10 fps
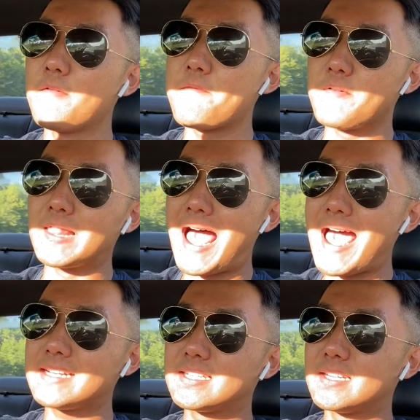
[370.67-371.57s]

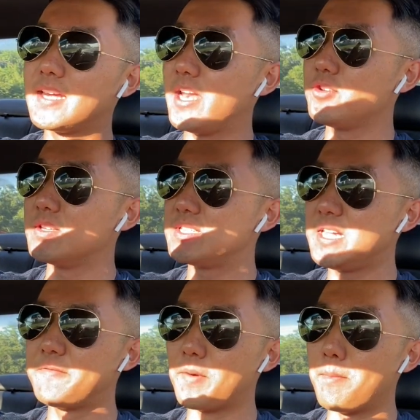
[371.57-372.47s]
flat and you can
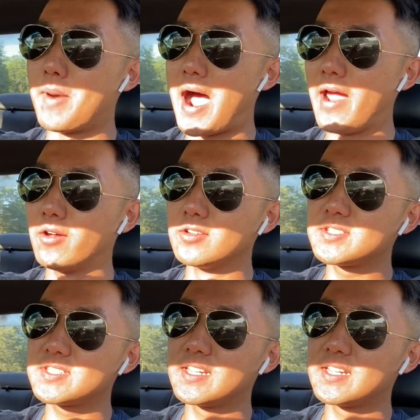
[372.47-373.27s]
see for miles